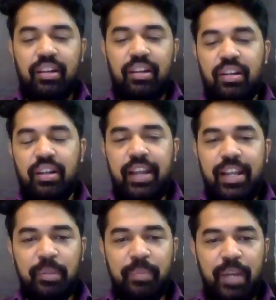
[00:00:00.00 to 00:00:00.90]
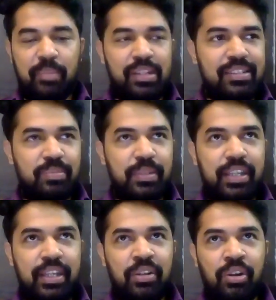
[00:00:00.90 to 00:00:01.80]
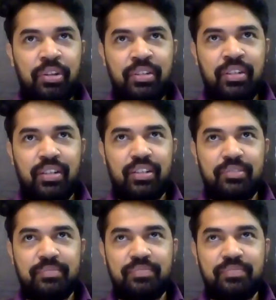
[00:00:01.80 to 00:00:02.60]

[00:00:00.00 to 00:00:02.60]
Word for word: Uh, I'll be primarily speaking on uh,